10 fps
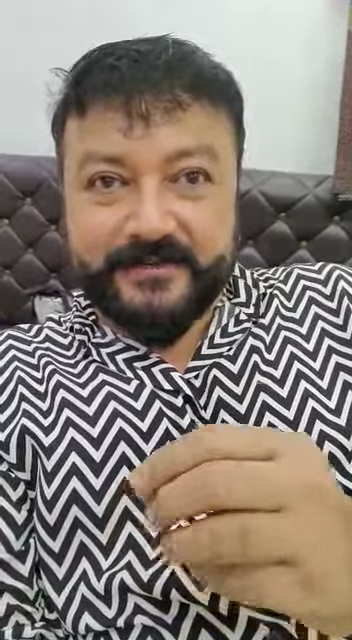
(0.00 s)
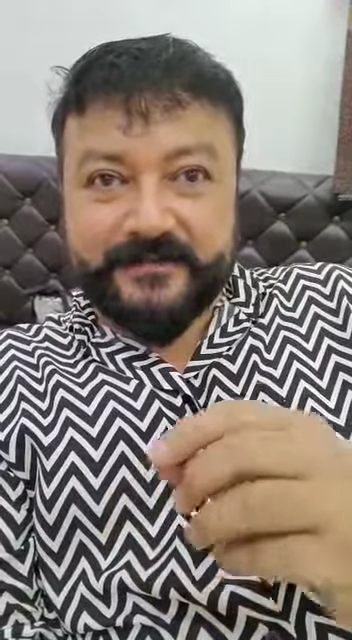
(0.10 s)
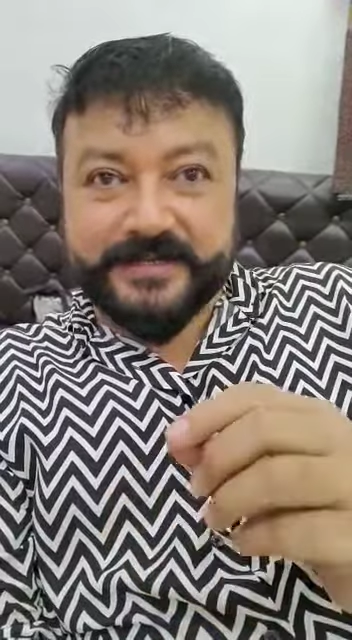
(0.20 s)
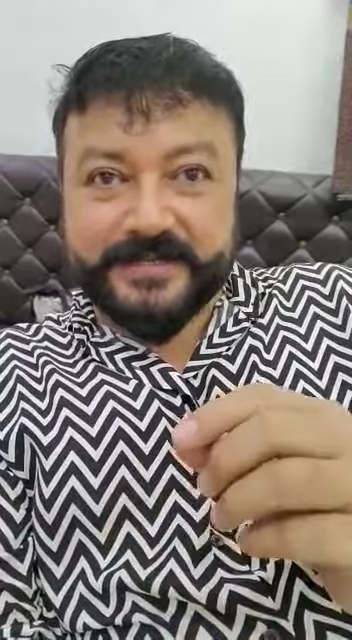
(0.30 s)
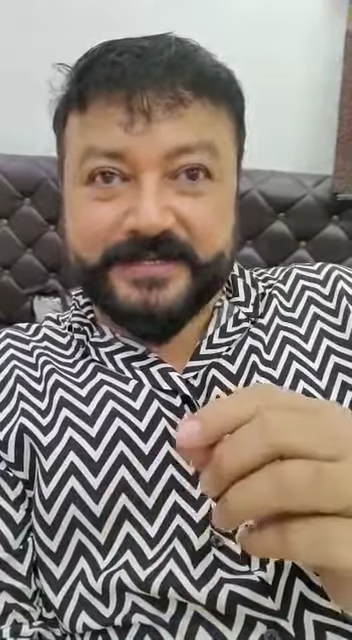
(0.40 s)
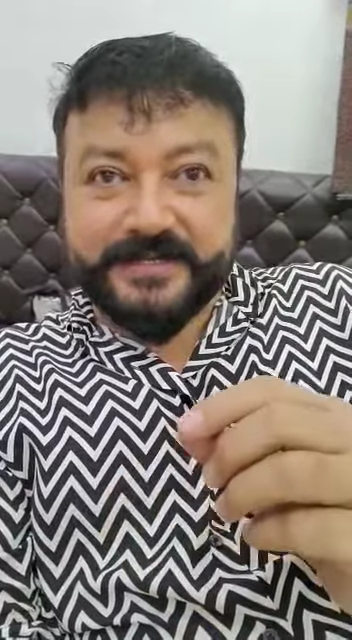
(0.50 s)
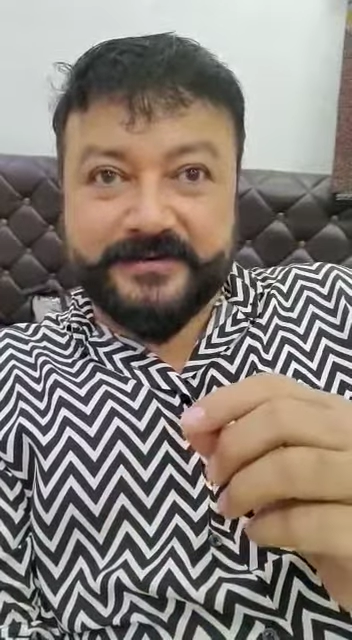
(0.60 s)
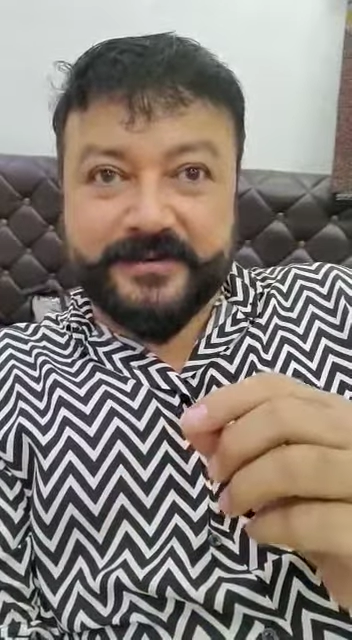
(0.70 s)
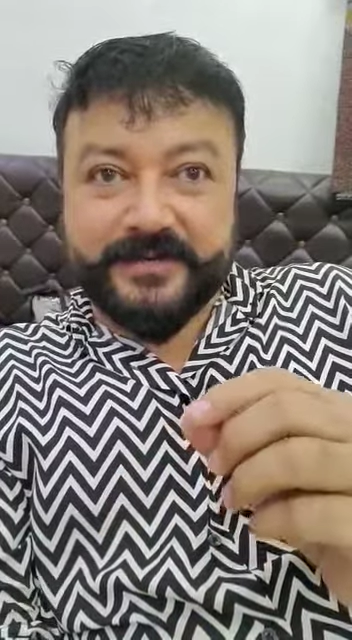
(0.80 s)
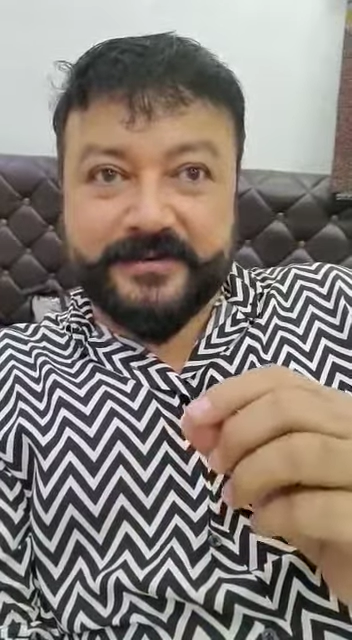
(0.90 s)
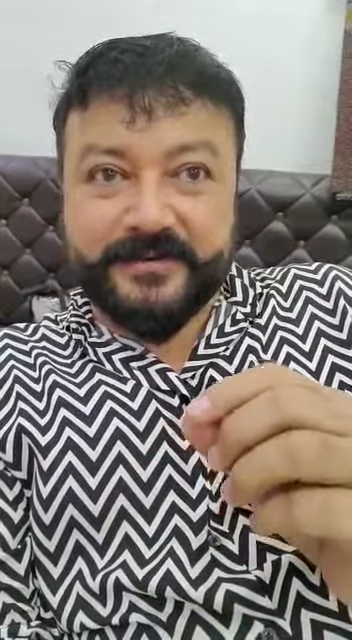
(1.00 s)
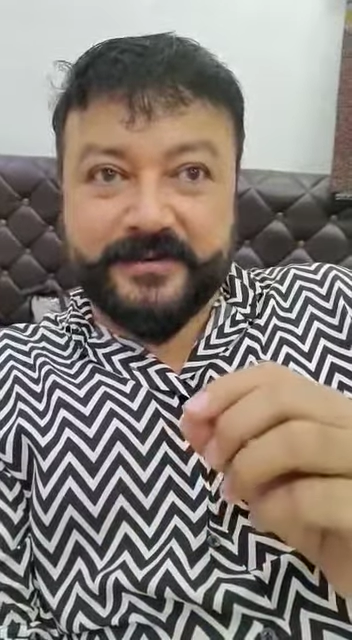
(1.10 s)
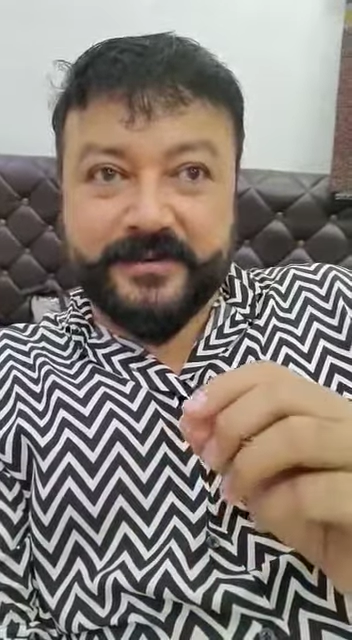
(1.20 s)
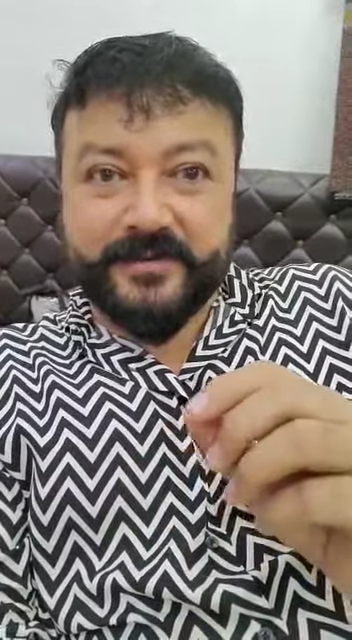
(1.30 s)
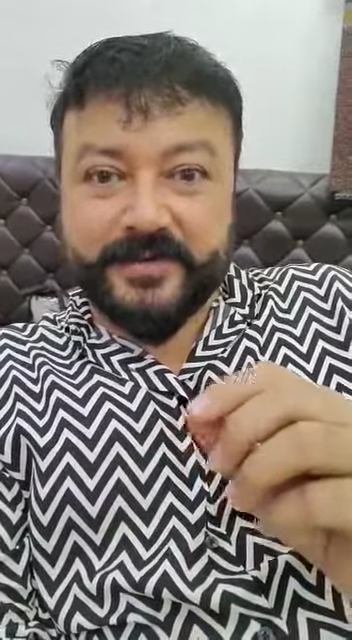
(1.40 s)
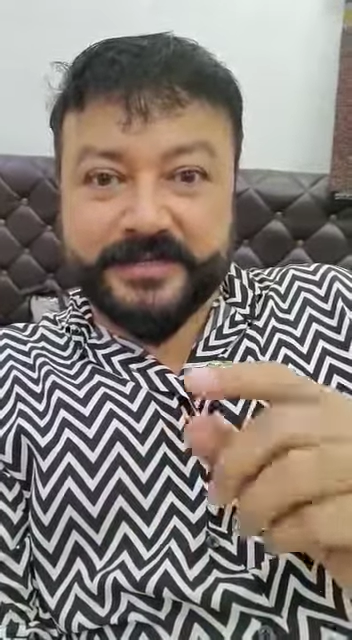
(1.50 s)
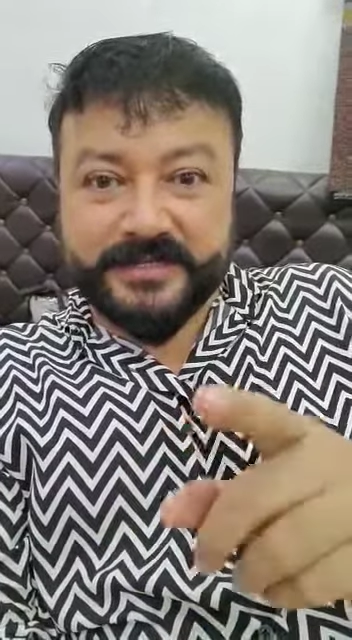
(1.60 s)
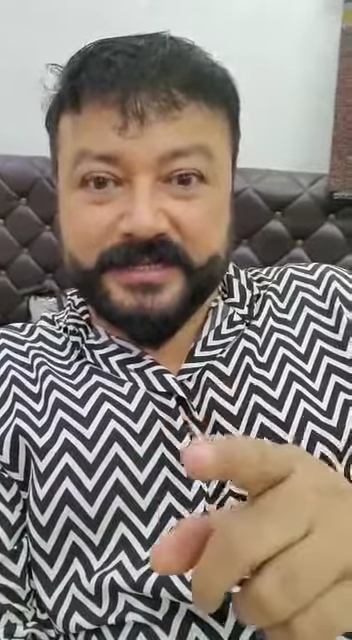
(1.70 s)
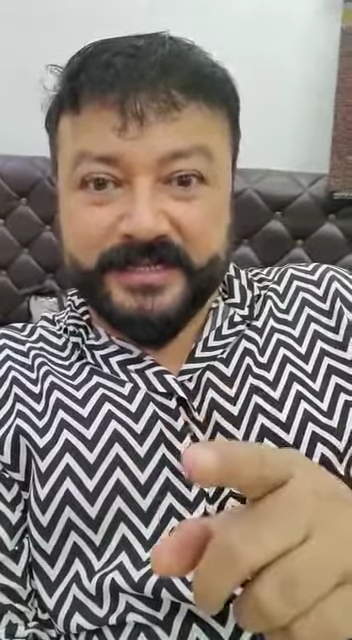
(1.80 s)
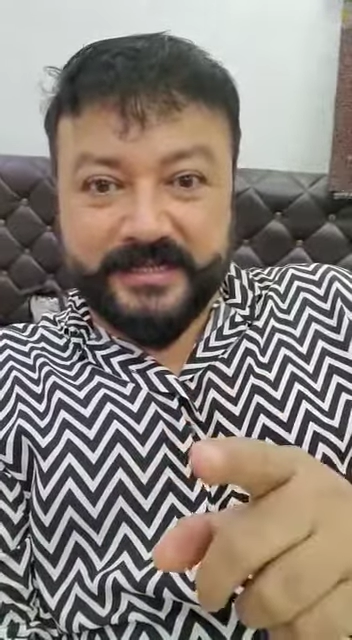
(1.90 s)
First one
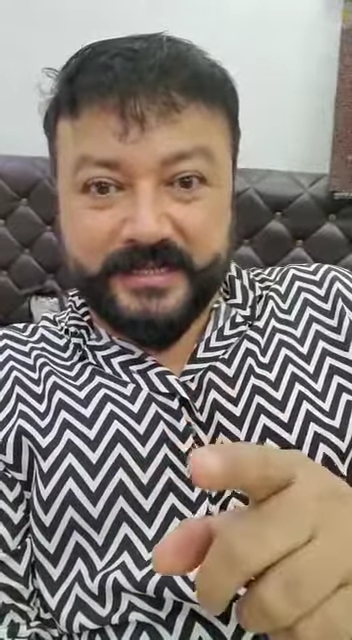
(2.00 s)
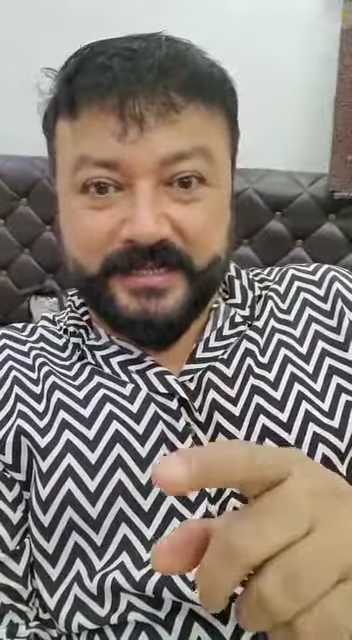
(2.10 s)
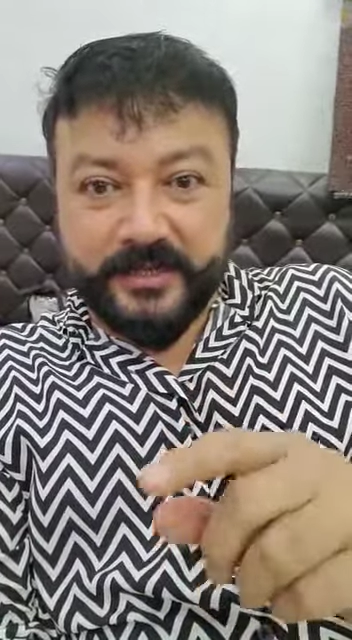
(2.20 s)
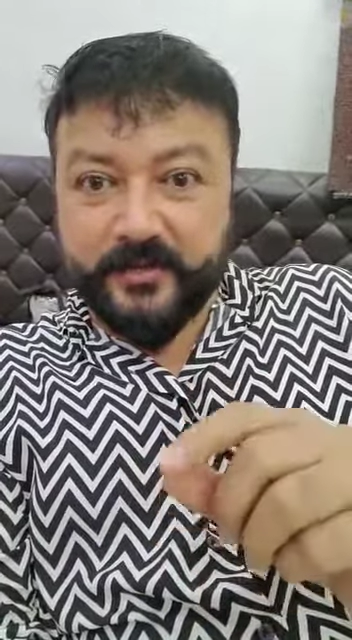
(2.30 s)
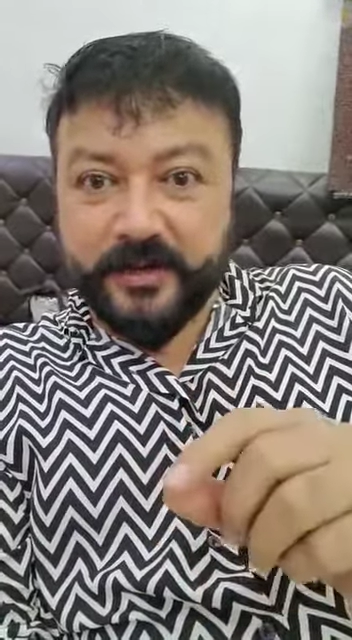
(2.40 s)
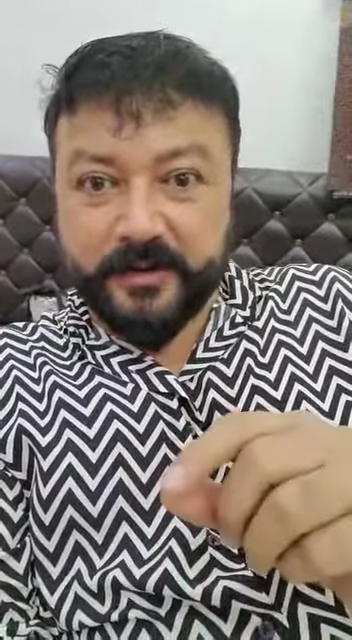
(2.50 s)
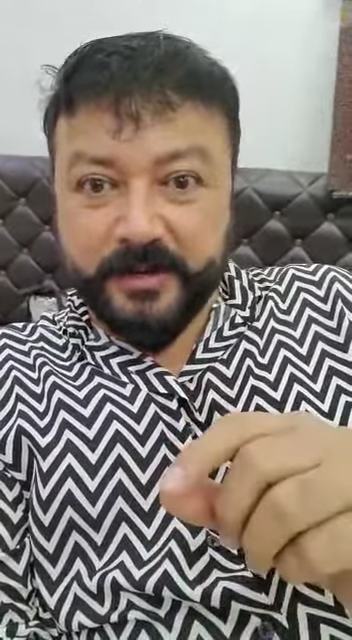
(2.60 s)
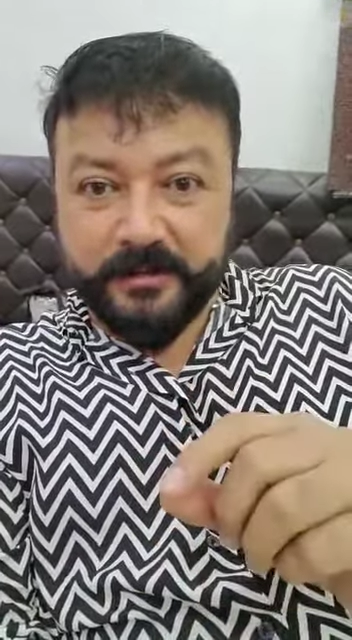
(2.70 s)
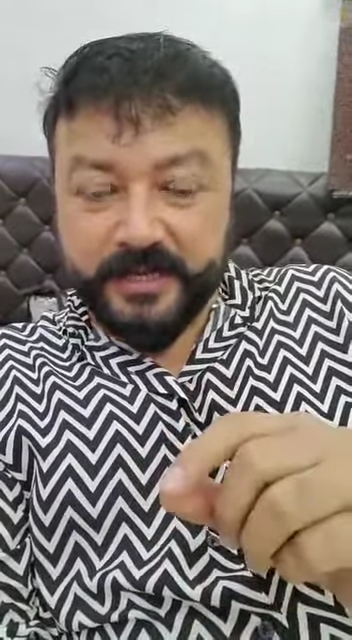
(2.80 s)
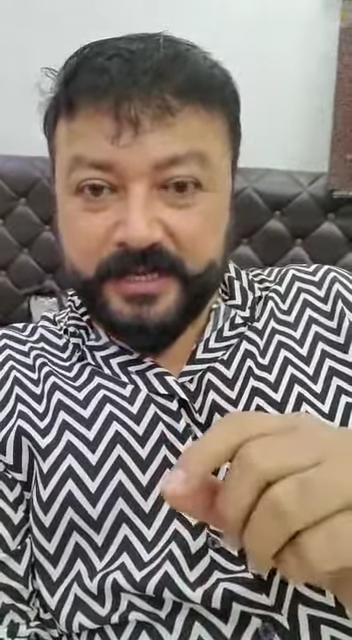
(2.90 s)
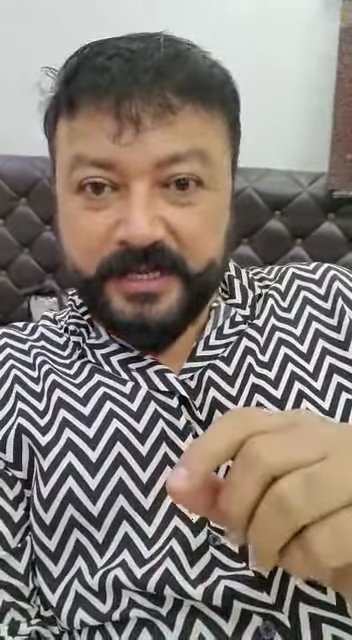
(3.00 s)
was, I think you will remember,